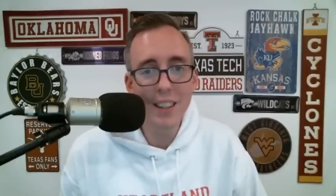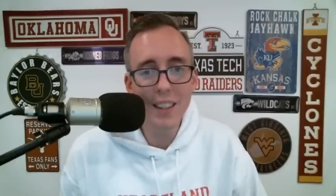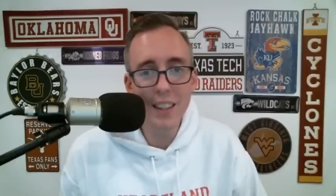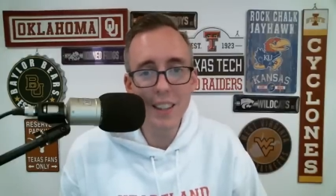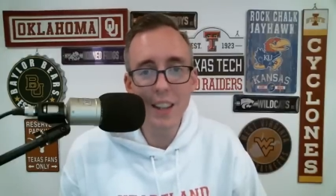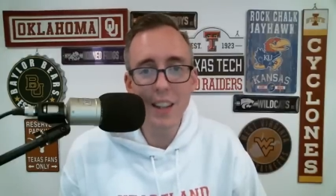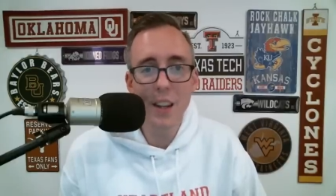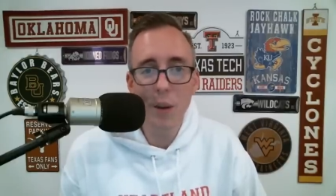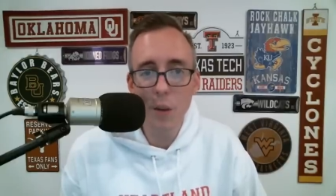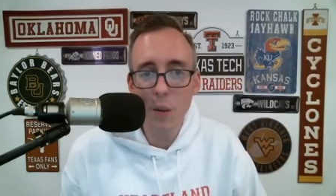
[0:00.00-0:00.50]

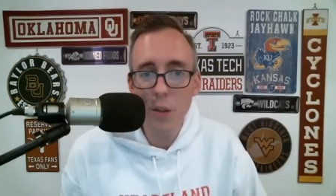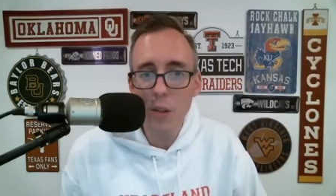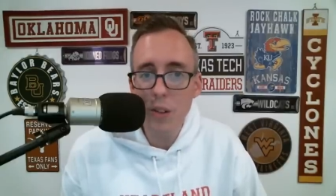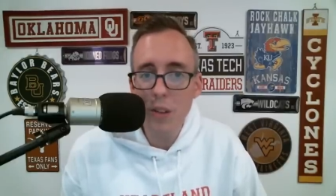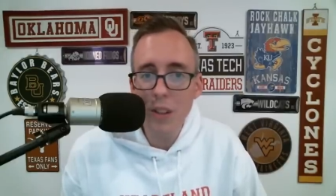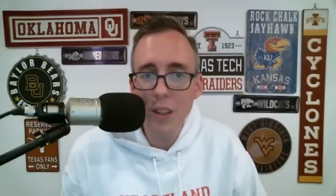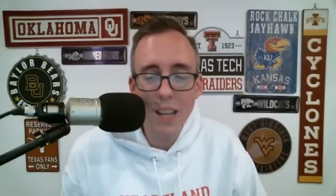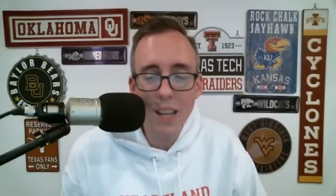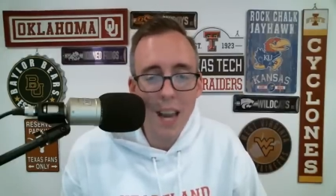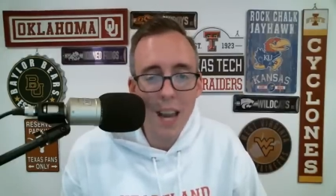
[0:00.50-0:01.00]
you know,
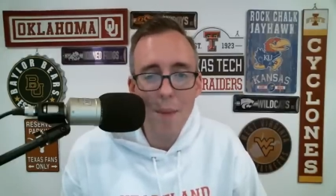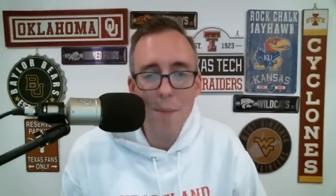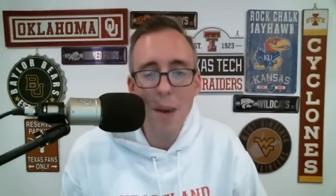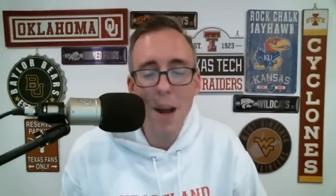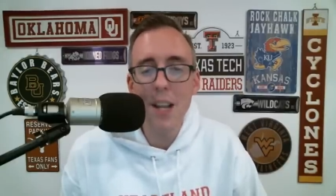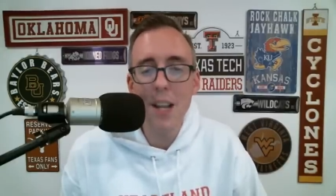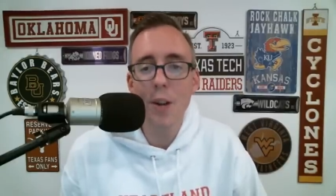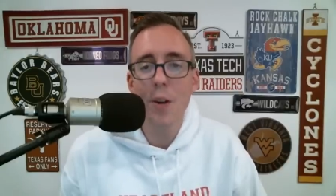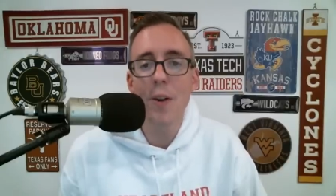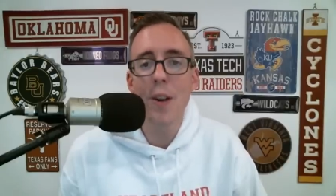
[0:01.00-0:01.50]
the game
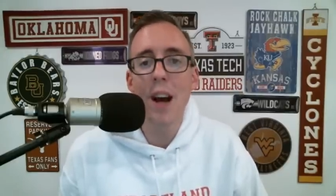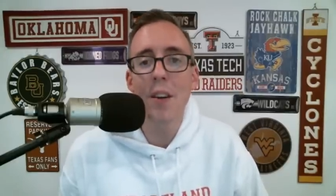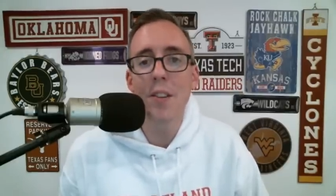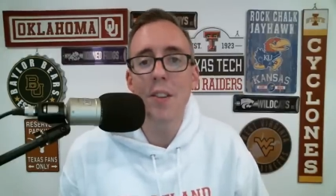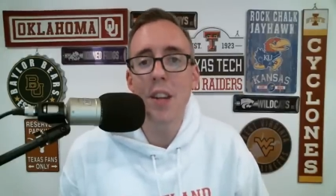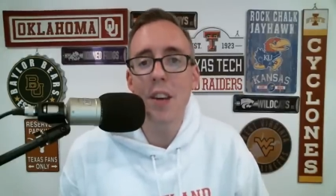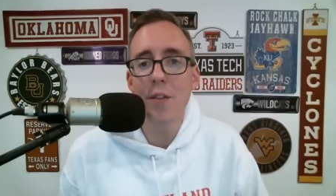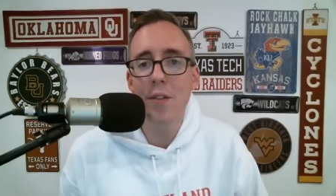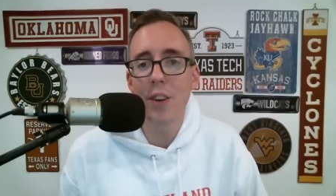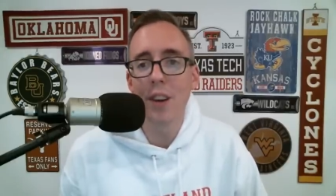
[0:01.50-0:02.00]
might turn out
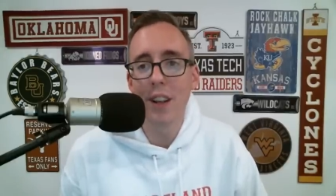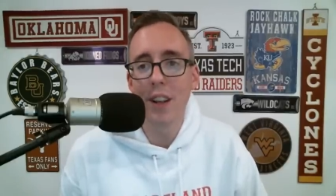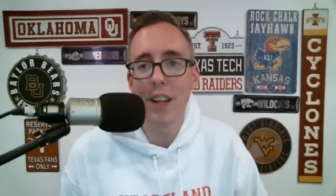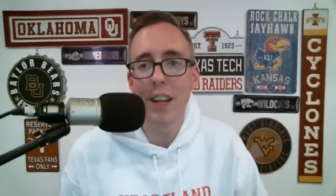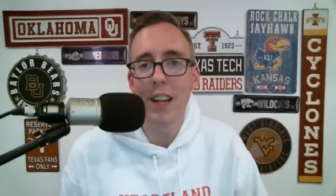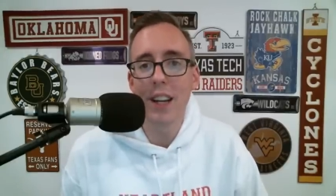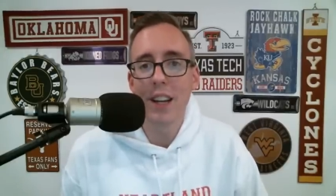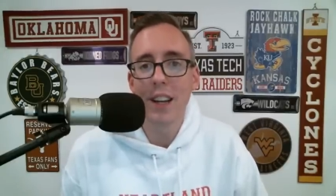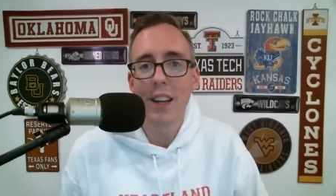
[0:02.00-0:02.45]
differently.